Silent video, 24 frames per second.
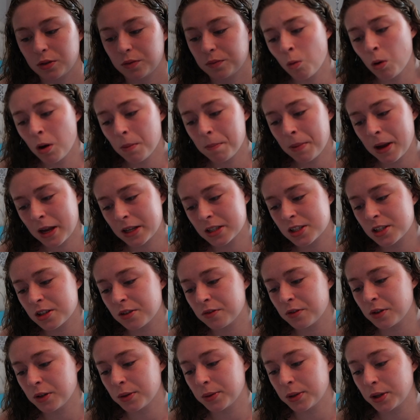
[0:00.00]
What pains do you
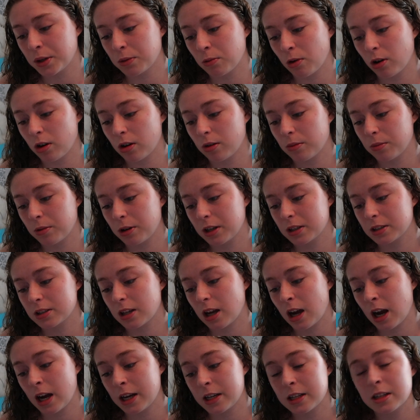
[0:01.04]
feel when your water breaks?
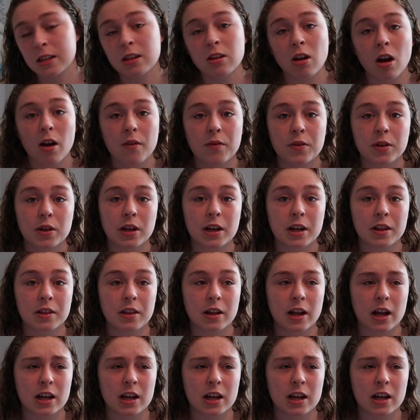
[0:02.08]
I did not feel anything.